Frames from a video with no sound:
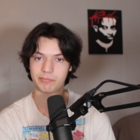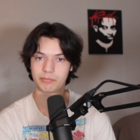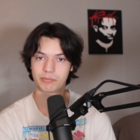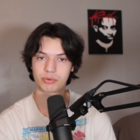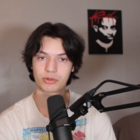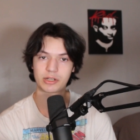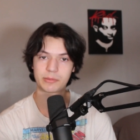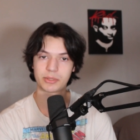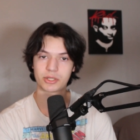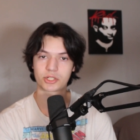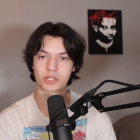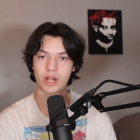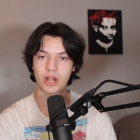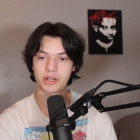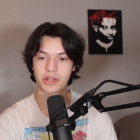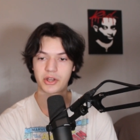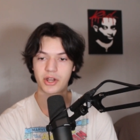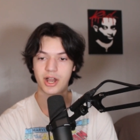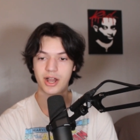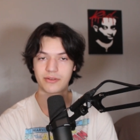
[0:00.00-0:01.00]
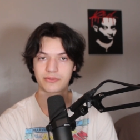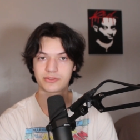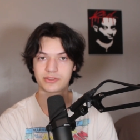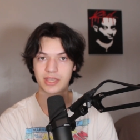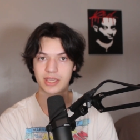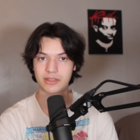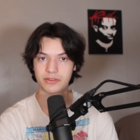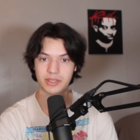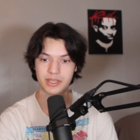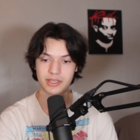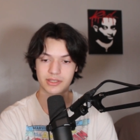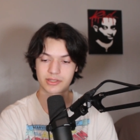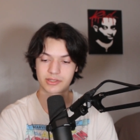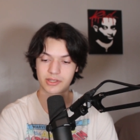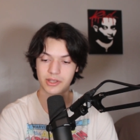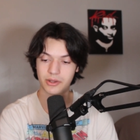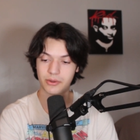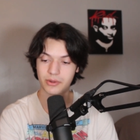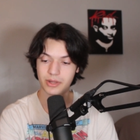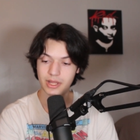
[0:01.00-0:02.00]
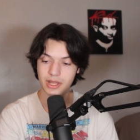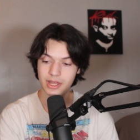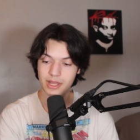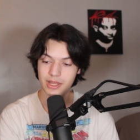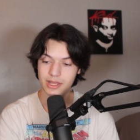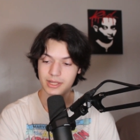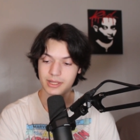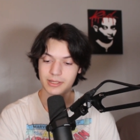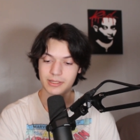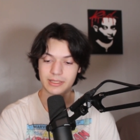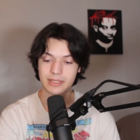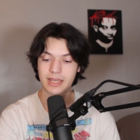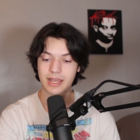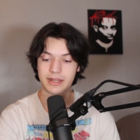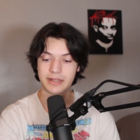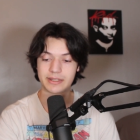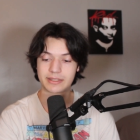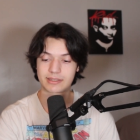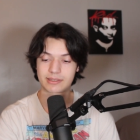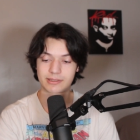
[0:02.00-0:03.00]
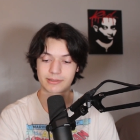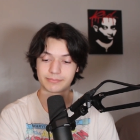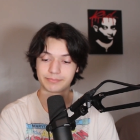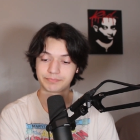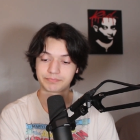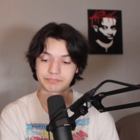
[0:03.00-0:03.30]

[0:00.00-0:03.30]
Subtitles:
pretty much on and off daily, so yeah, it's